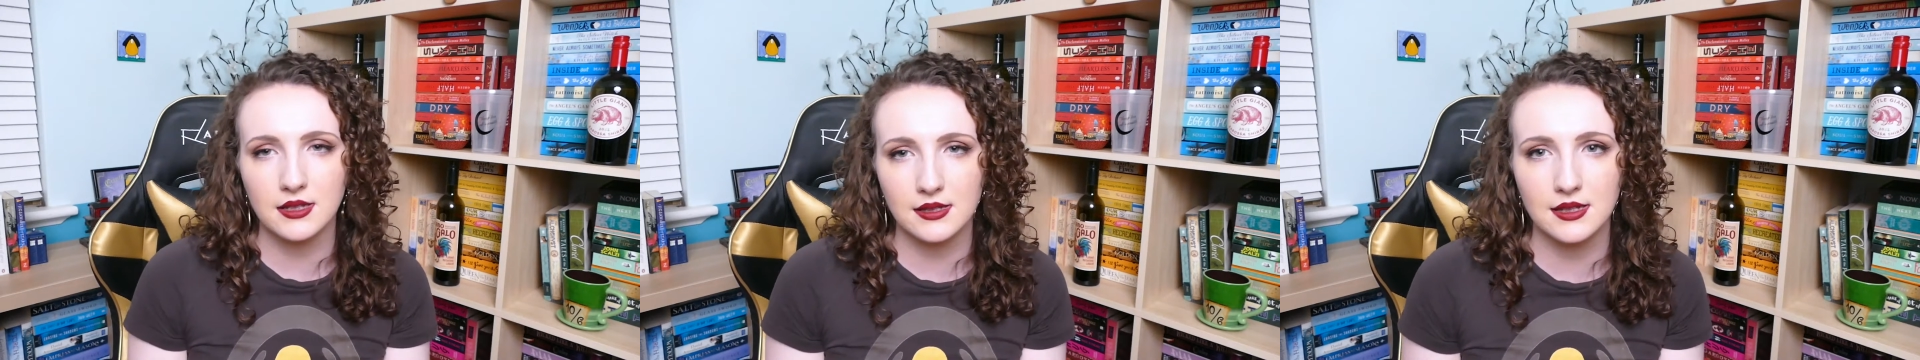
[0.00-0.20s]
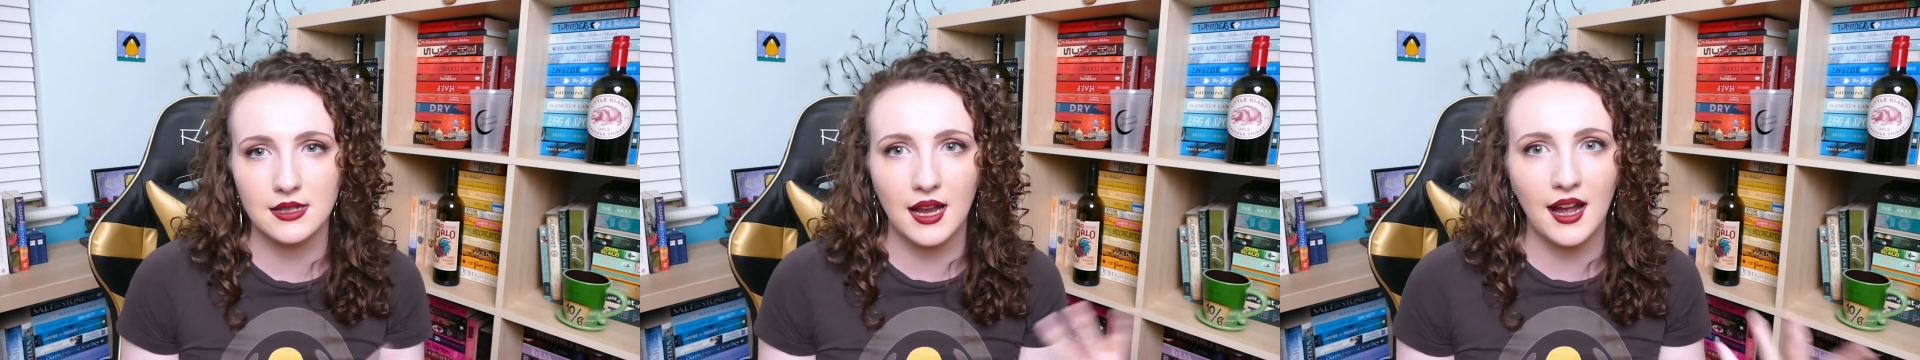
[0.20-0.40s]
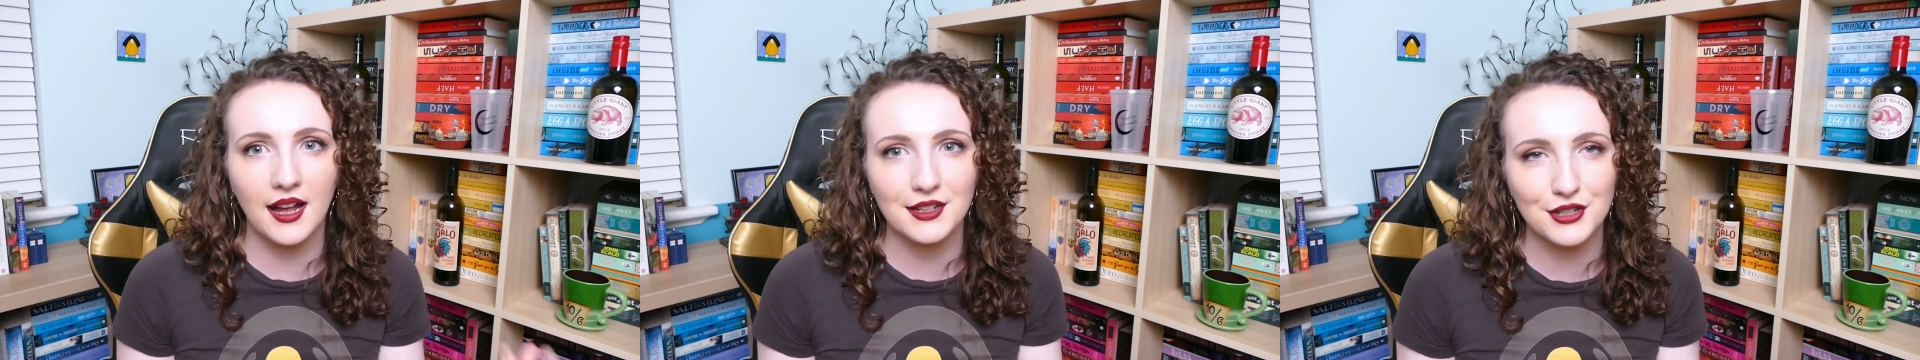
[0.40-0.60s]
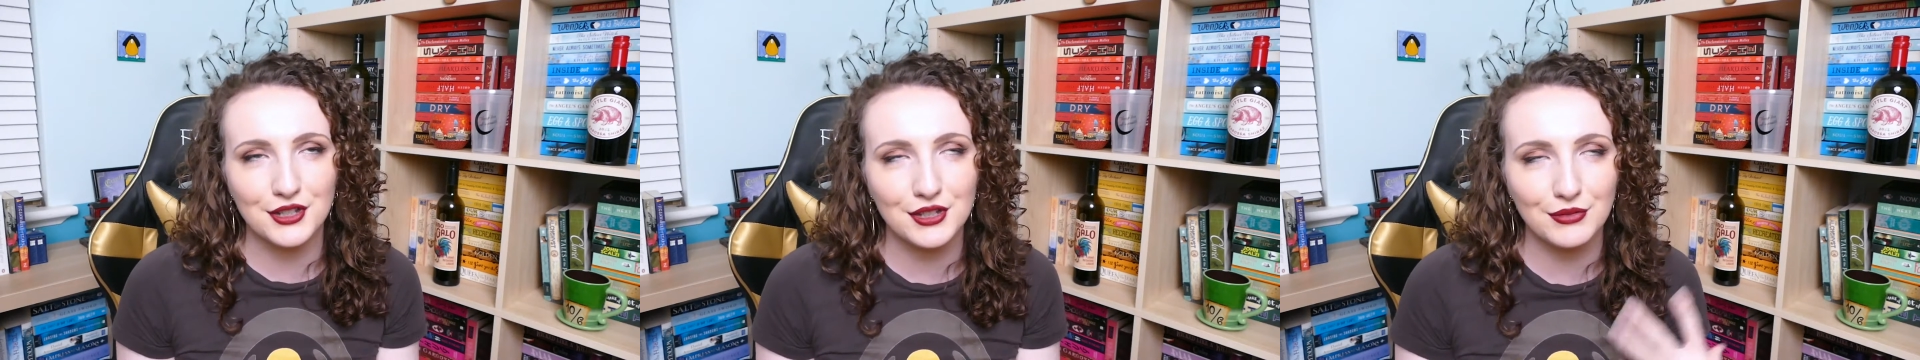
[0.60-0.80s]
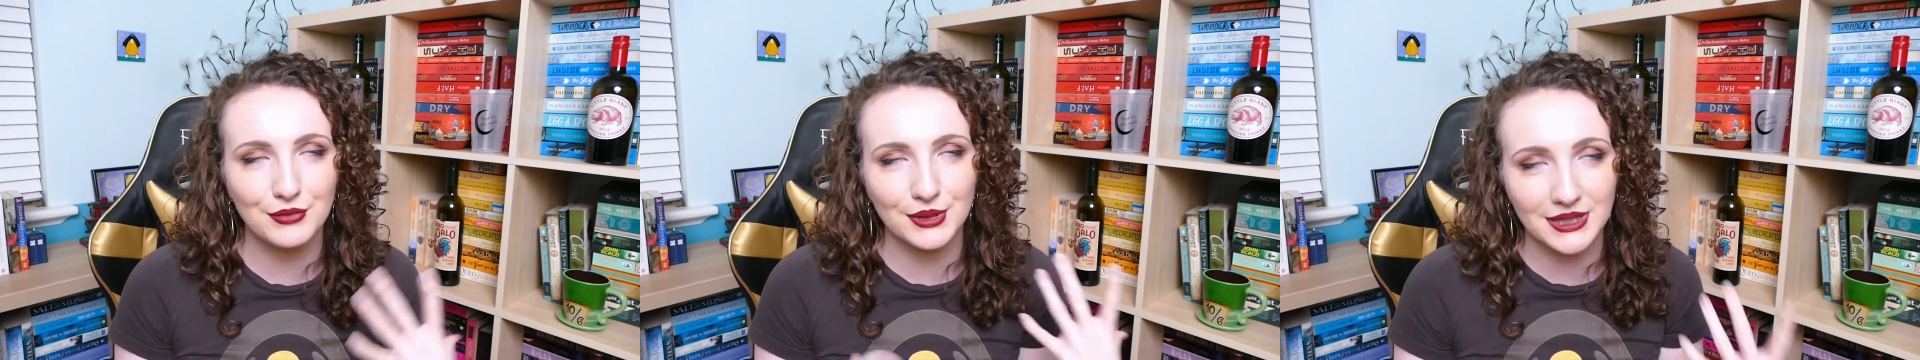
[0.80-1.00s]
and I actually
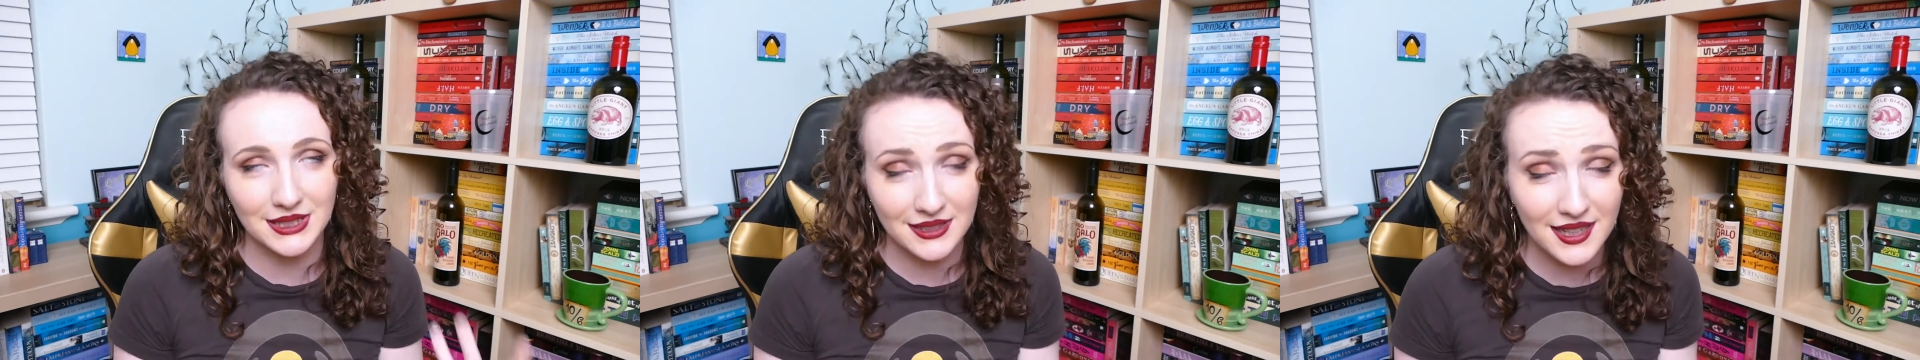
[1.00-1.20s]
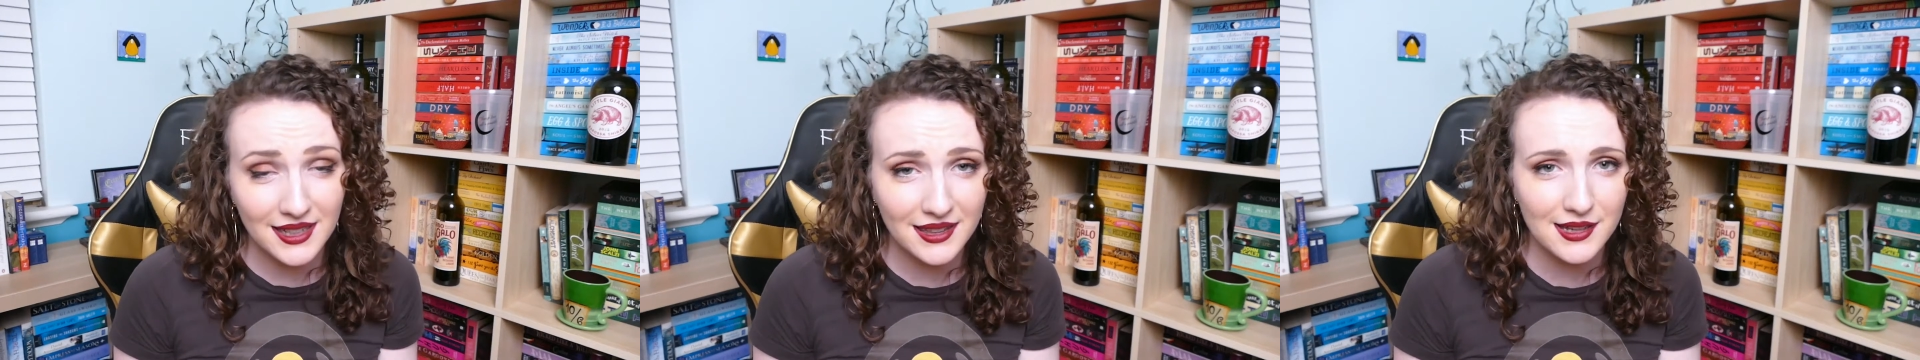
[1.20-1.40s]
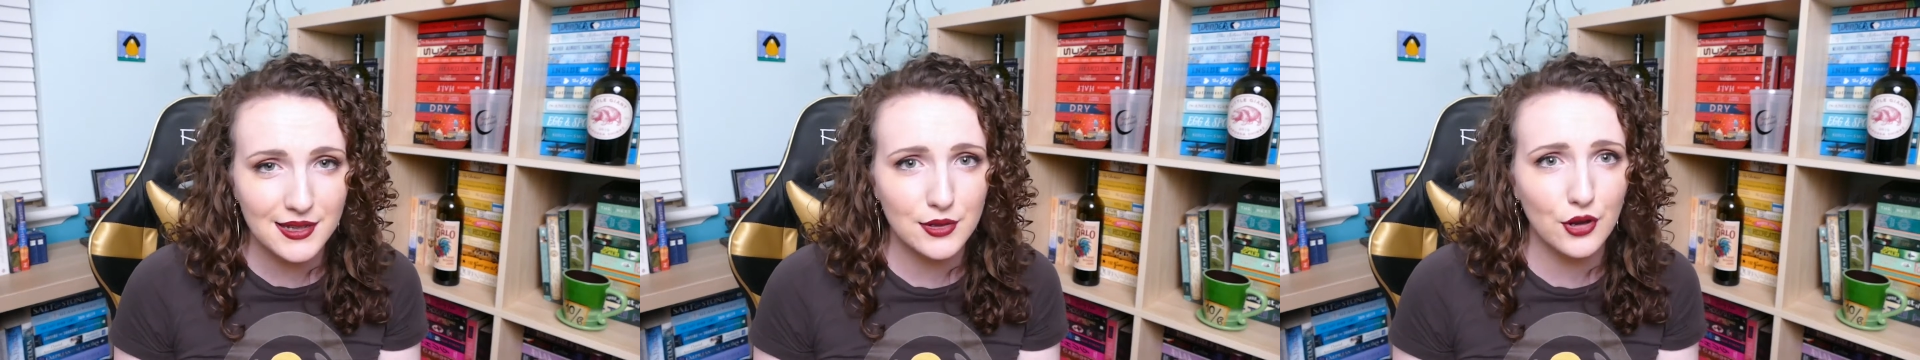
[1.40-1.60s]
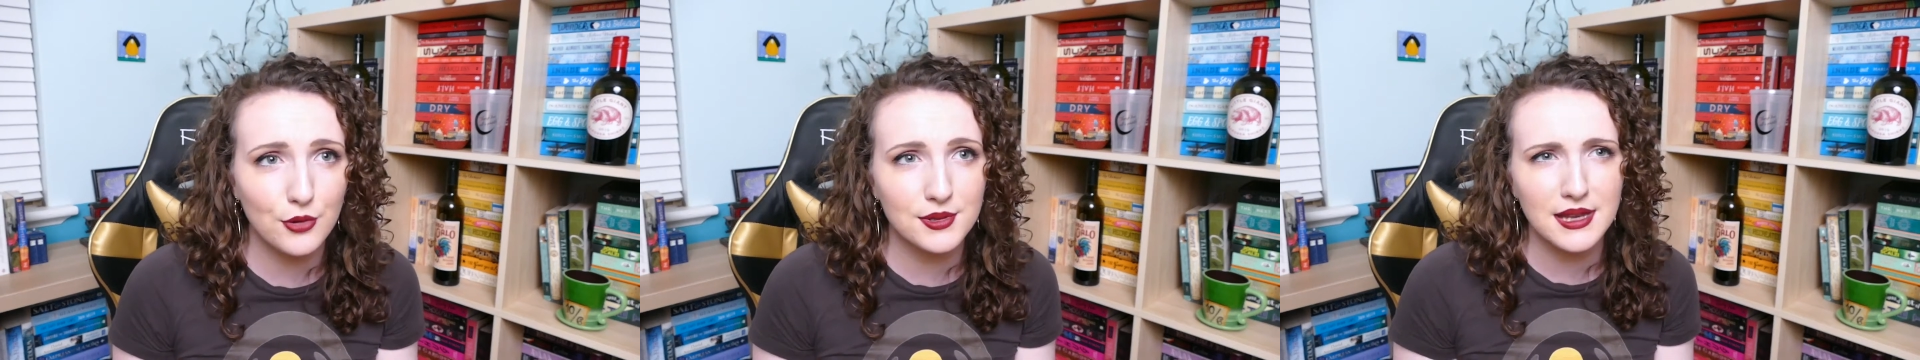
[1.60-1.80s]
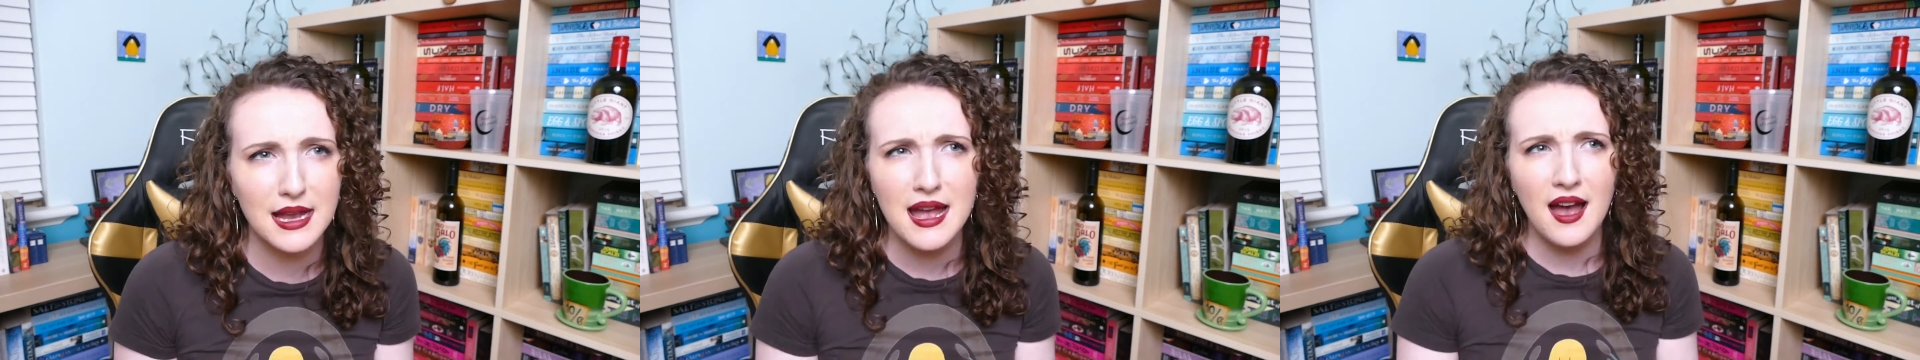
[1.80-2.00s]
really like their soaps.